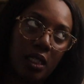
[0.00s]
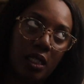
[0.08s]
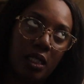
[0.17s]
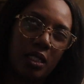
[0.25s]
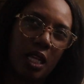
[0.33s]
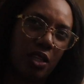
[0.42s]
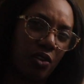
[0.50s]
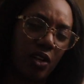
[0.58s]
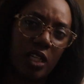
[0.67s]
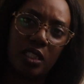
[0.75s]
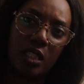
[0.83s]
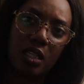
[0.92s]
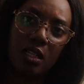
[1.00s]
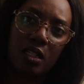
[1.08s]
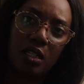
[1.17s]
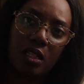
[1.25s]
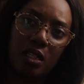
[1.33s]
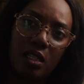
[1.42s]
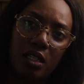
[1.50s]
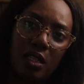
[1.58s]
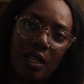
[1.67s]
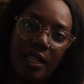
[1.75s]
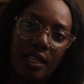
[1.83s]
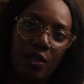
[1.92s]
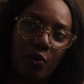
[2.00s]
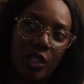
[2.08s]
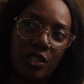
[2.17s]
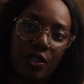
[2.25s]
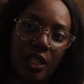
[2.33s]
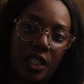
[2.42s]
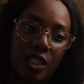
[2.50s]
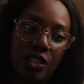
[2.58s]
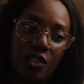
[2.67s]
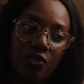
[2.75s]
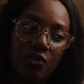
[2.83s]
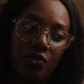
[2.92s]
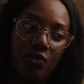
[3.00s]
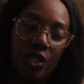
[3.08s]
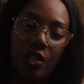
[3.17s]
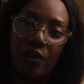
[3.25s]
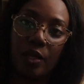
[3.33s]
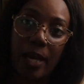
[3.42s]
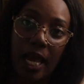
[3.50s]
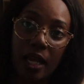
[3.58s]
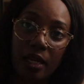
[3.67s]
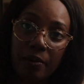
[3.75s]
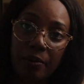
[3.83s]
it's not the greatest either. And in the winter it gets really, really bad.